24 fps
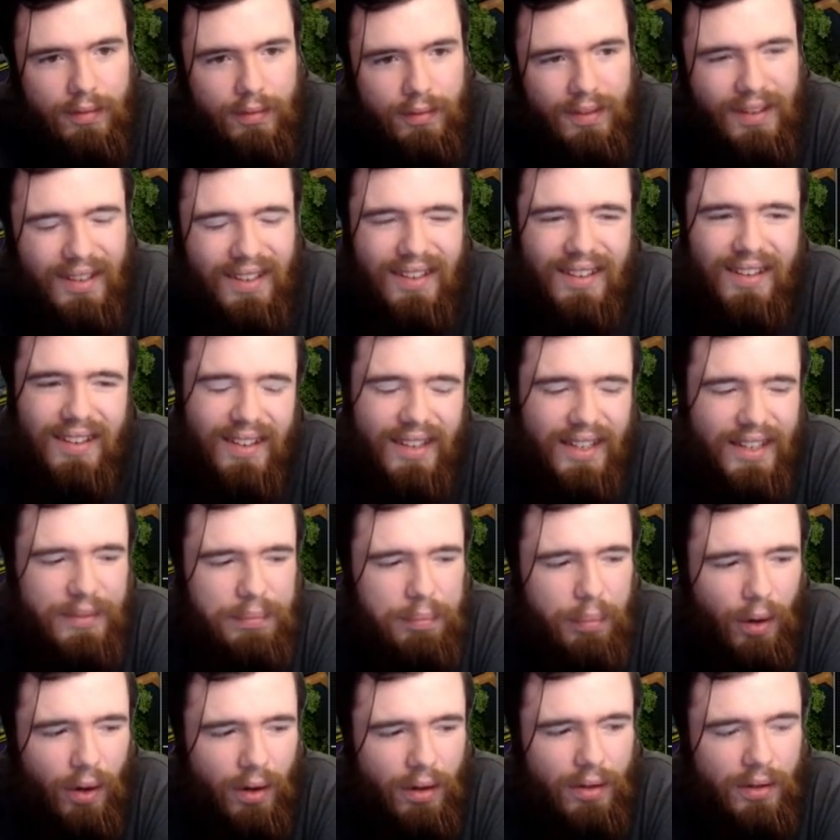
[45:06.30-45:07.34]
Uh, I guess
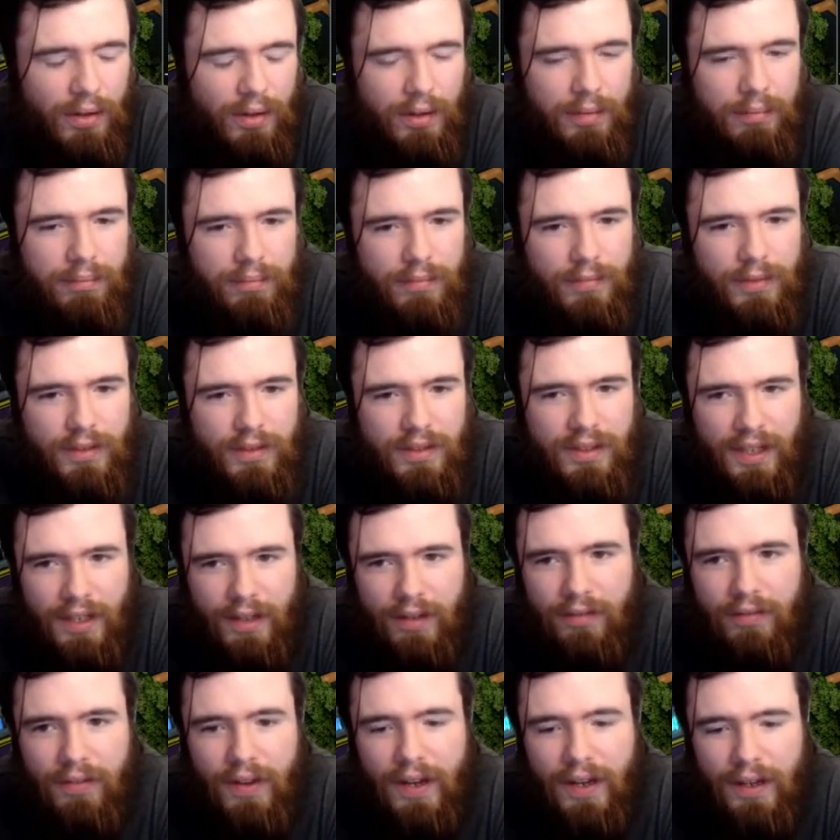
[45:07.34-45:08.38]
Parlor is kind
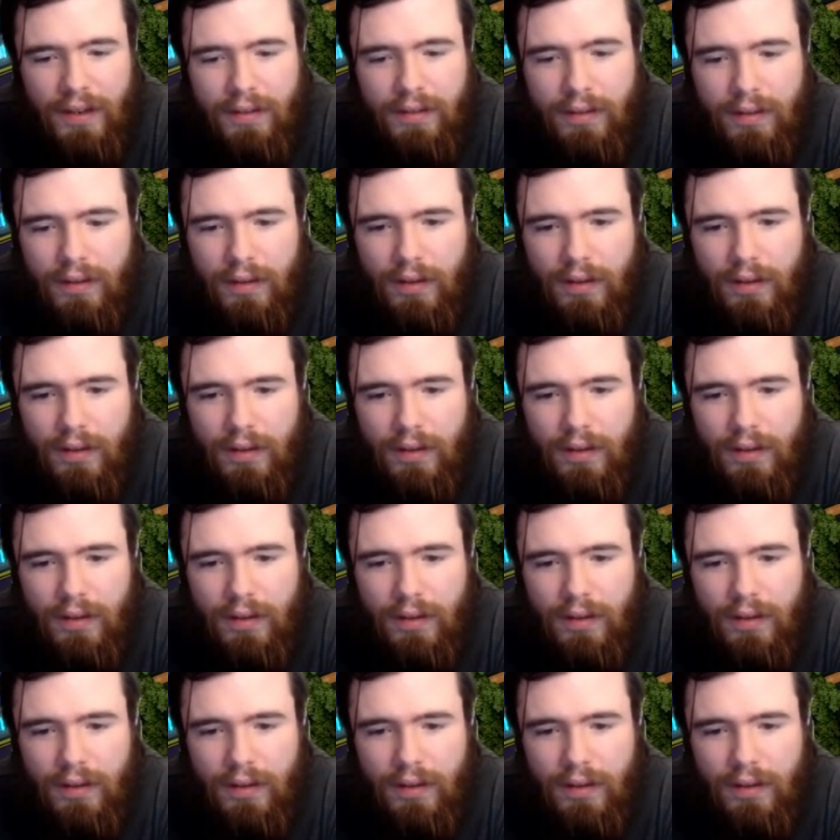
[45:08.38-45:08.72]
of fine.